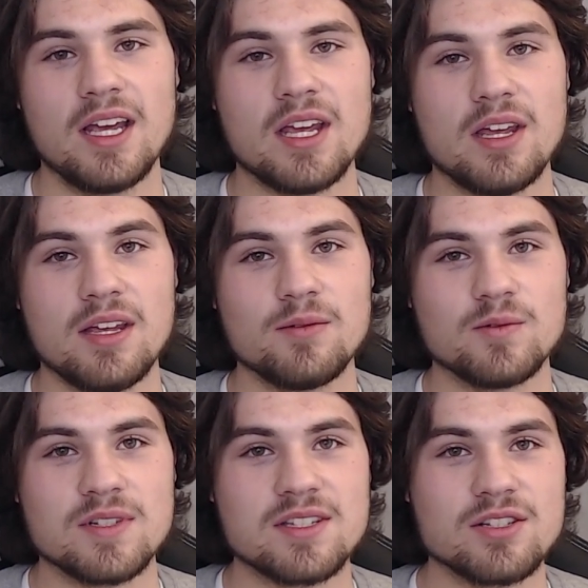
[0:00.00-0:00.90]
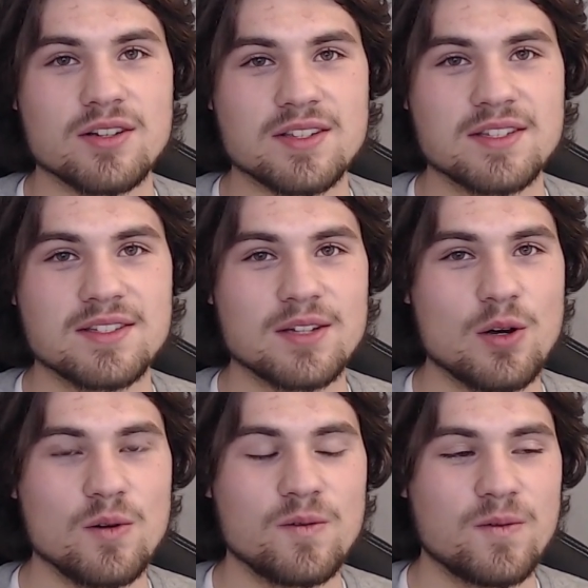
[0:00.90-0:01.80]
it was just
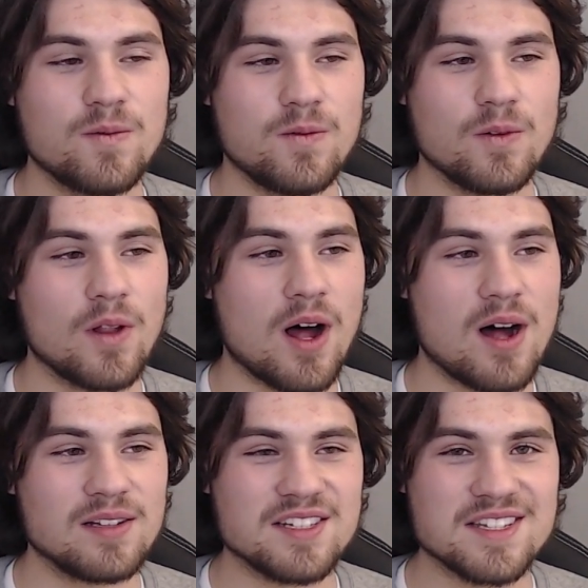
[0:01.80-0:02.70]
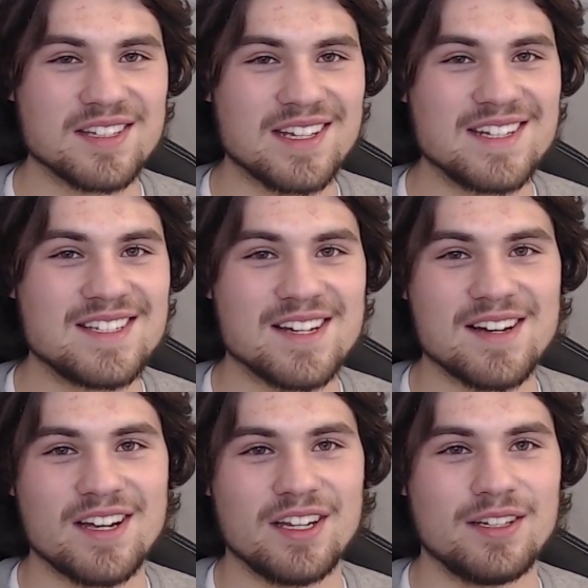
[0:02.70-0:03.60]
so flawlessly
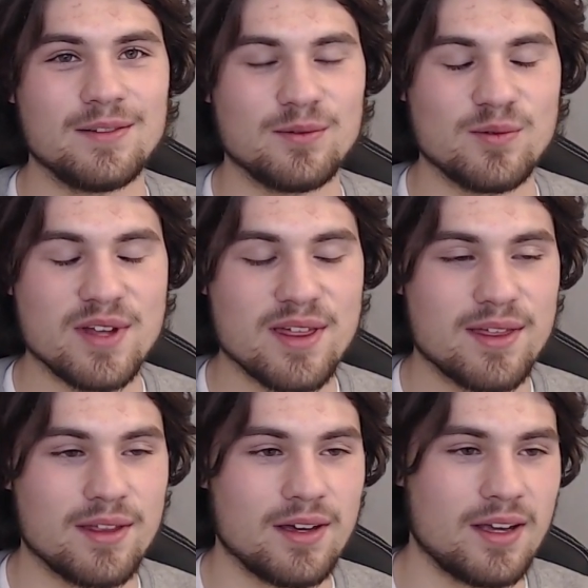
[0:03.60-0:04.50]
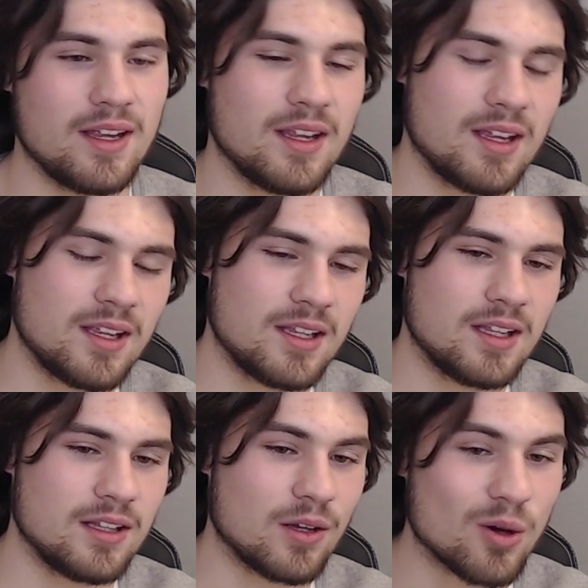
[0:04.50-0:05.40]
done with the
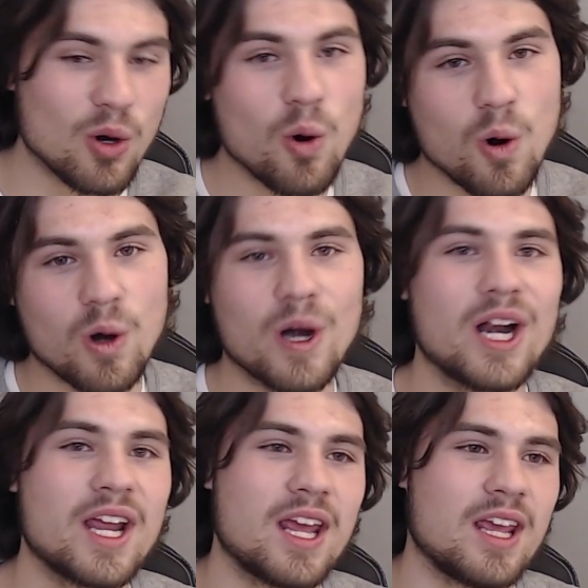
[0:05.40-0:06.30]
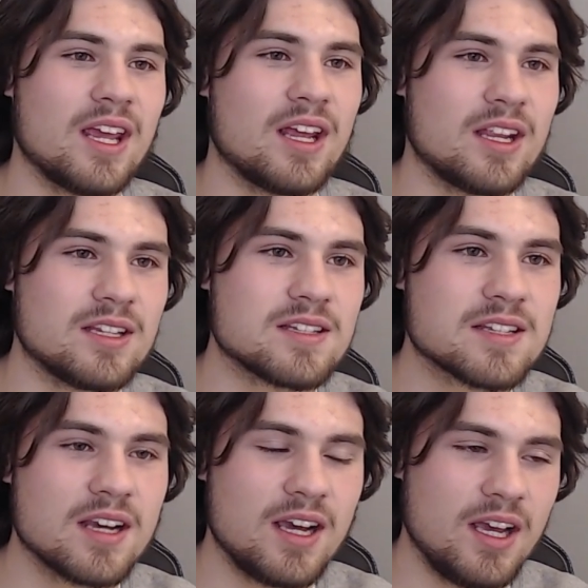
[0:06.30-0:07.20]
gore and,